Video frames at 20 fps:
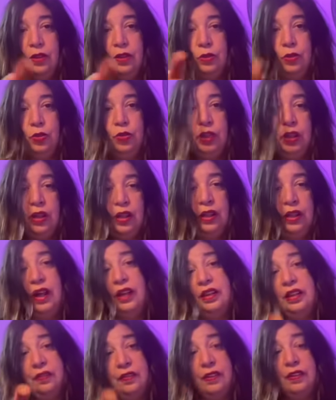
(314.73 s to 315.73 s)
to the
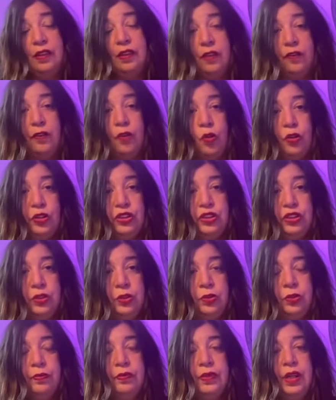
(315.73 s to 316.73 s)
collective and, of course,
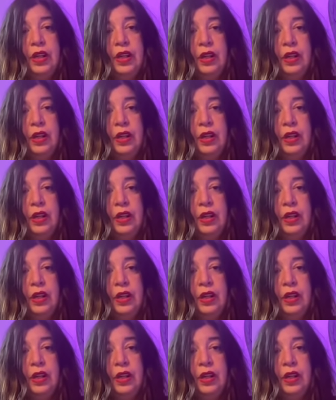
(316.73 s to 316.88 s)
you.